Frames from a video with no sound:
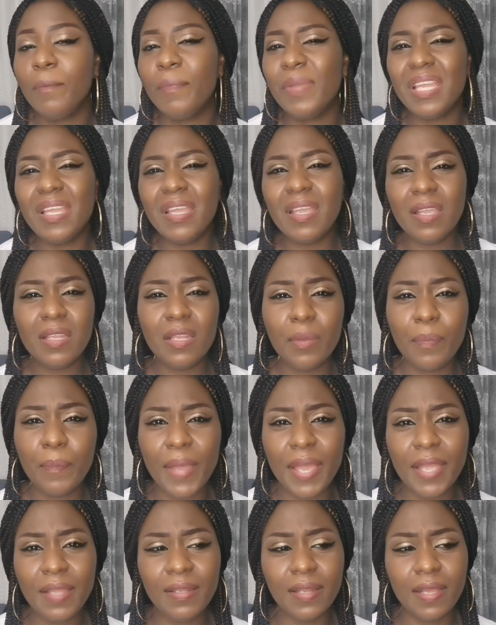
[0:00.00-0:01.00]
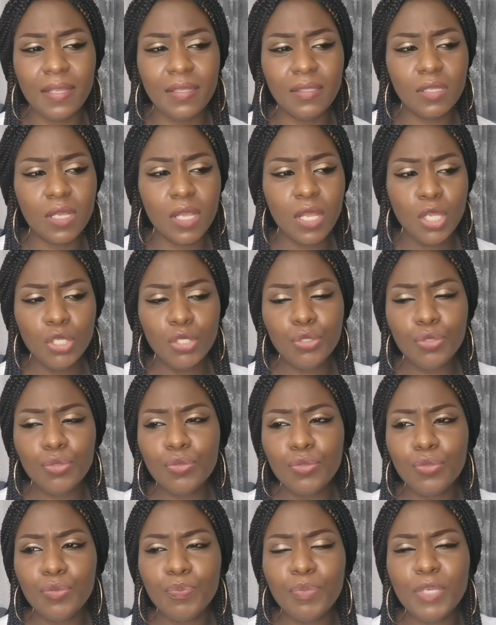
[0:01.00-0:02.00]
be independent,
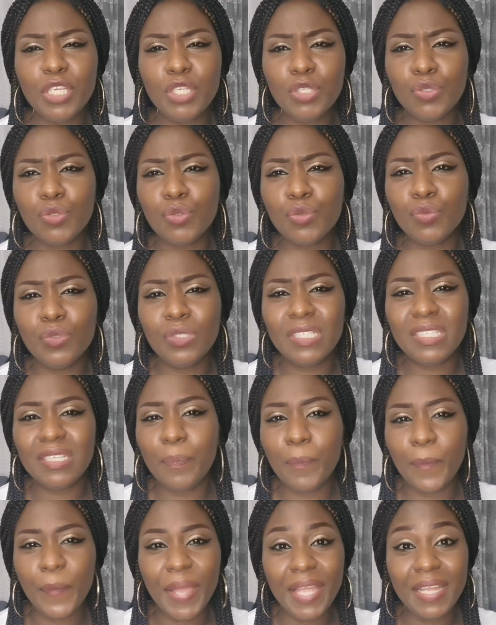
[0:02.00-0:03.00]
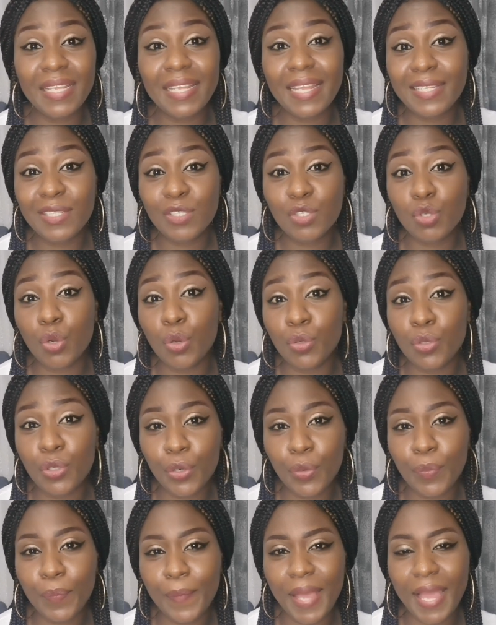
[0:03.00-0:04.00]
don't be so dependent on
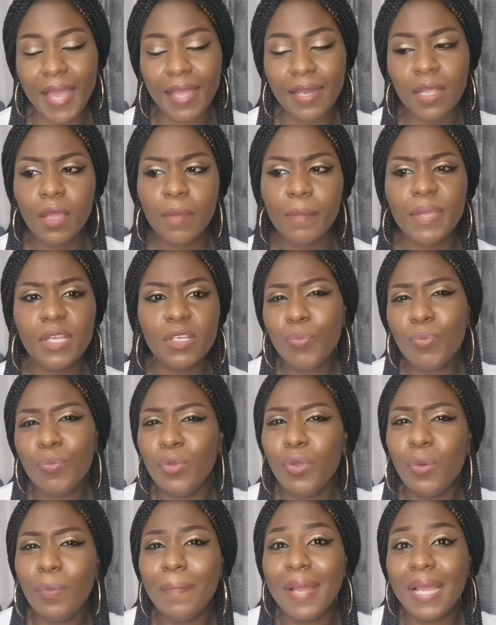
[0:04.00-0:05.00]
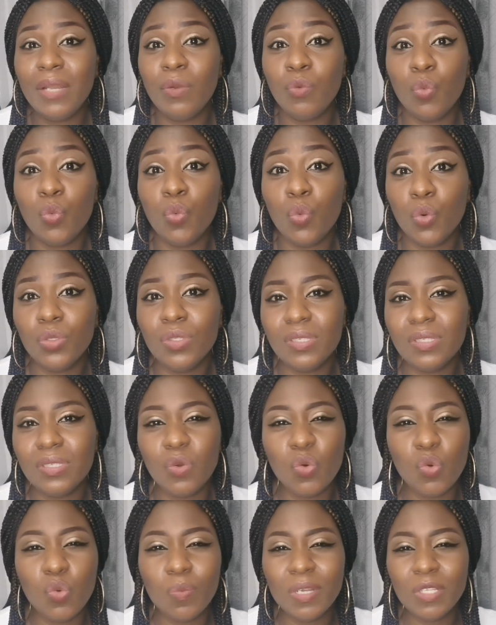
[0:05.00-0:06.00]
your man, because no man wants
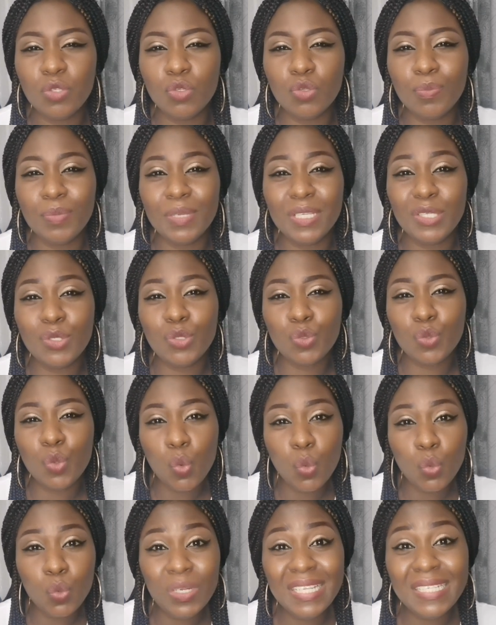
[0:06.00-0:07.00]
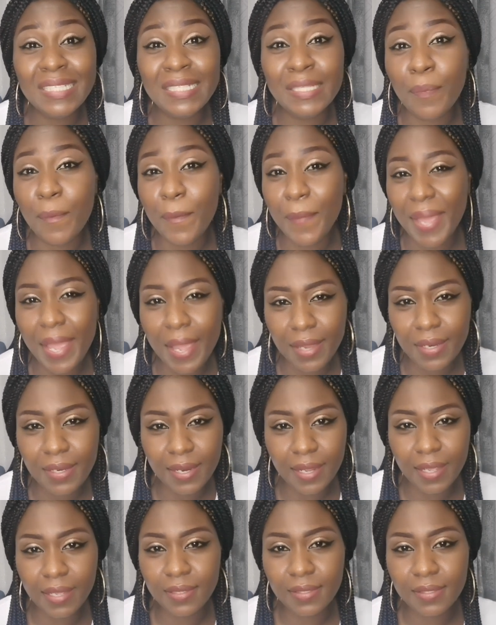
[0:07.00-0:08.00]
a woman to be solely
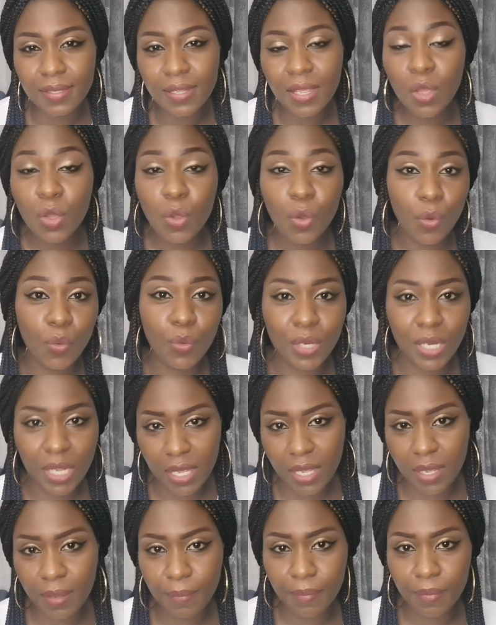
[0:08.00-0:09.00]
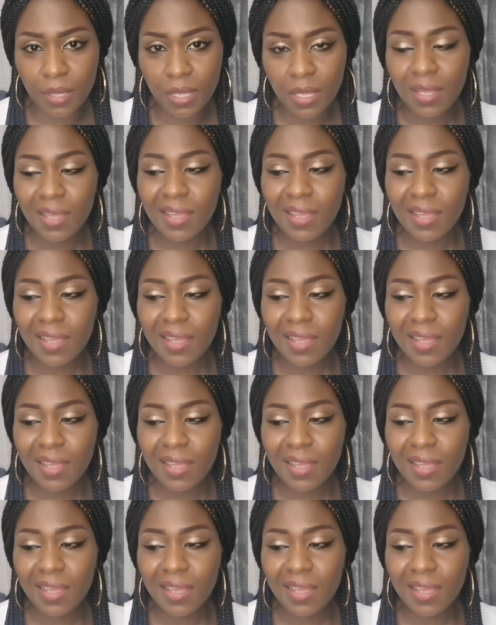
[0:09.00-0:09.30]
dependent on him.